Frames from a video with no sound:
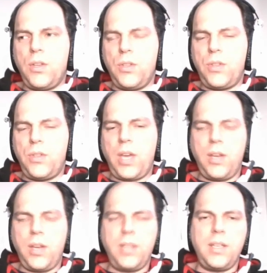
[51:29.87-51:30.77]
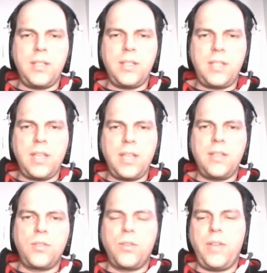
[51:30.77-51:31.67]
the the st-
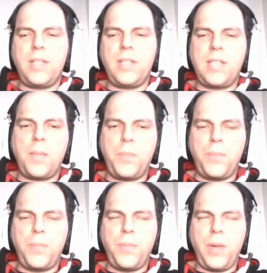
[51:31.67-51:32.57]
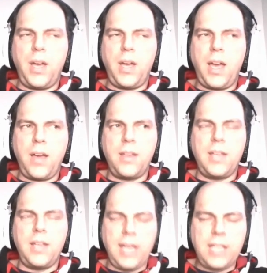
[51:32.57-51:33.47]
sort of a step a
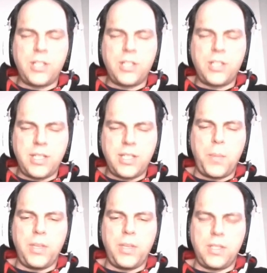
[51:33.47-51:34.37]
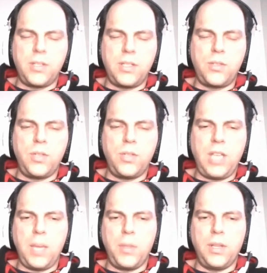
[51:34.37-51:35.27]
later step is to, is to
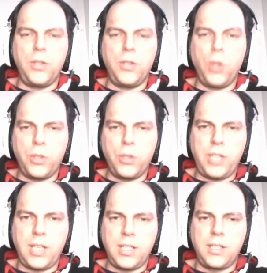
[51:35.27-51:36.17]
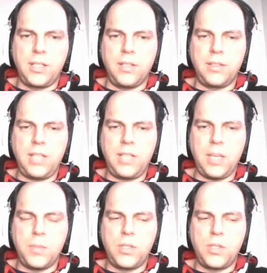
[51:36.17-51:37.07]
enable non-technical
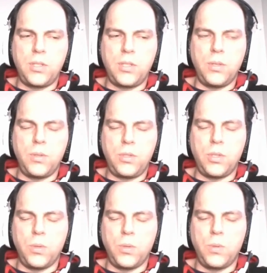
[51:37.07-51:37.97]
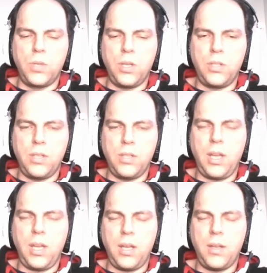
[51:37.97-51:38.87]
teams to to uh,
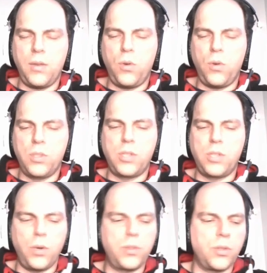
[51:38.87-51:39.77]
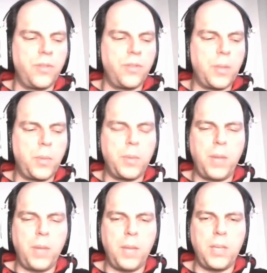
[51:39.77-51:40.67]
uh, also sort of implement
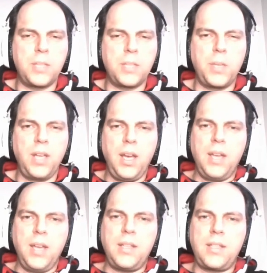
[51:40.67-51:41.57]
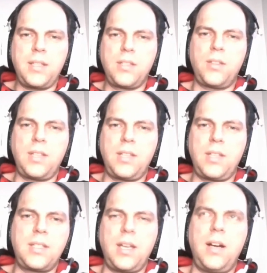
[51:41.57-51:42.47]
pipelines but that's not
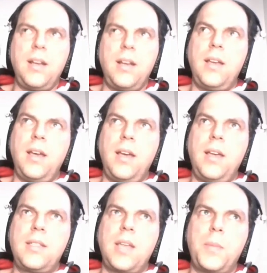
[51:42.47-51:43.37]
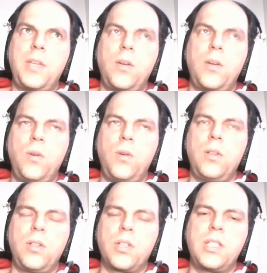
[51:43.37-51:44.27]
necessarily a step that all
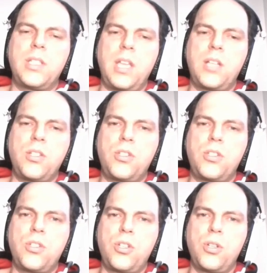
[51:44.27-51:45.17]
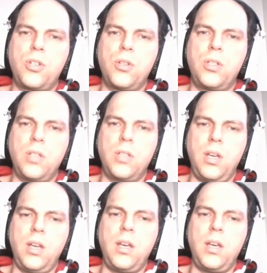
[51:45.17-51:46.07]
organizations should mm
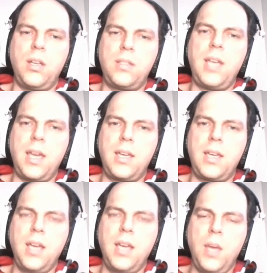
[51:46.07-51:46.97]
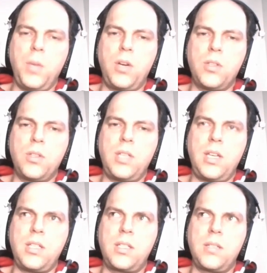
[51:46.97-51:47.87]
-hmm. uh, take because it
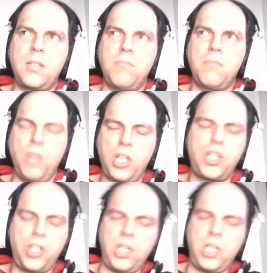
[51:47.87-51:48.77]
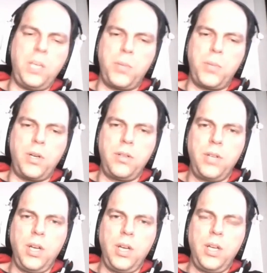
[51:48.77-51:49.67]
is much cheaper
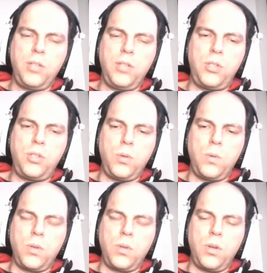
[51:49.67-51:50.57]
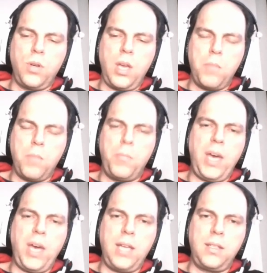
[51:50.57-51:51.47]
to
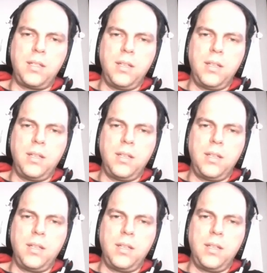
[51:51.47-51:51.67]
embed